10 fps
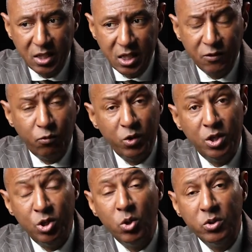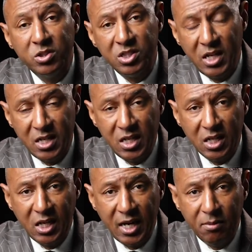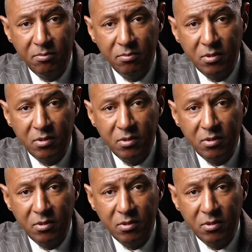if we don't stand in the gap,